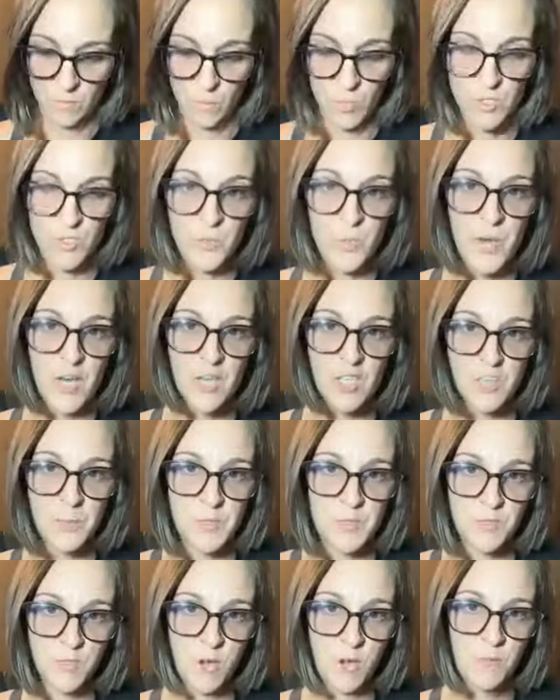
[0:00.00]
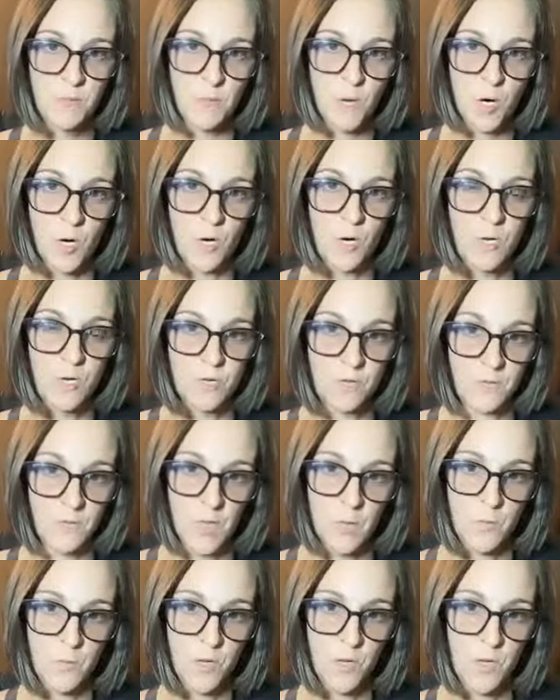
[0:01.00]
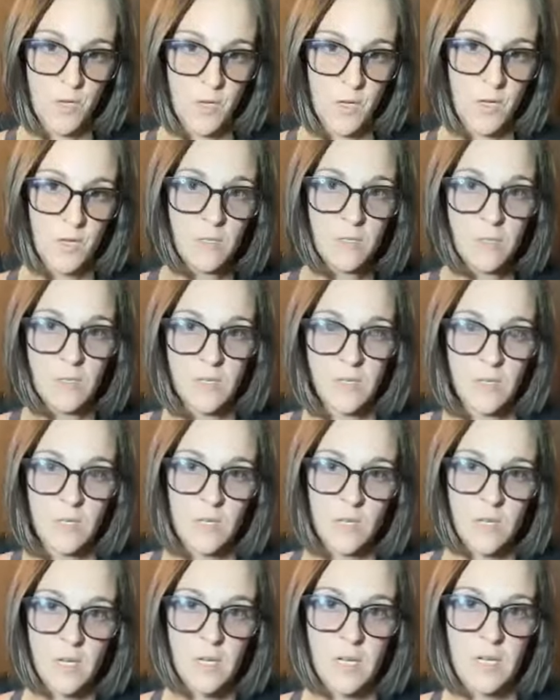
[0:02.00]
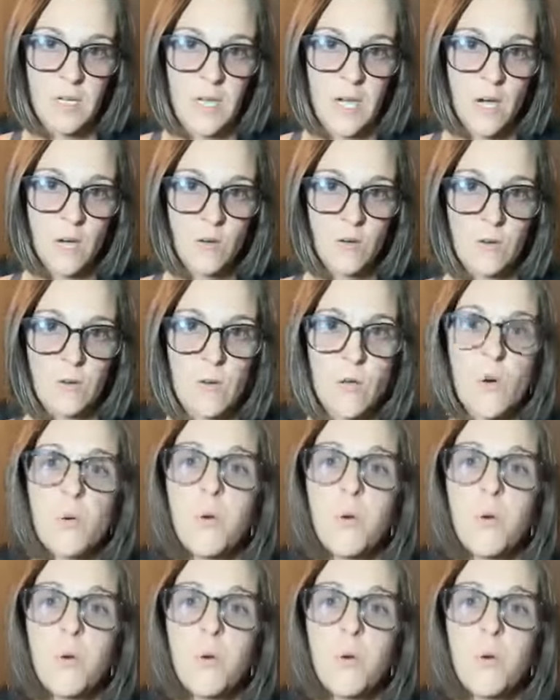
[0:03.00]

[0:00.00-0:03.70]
once my husband's off work, then we're going to head out.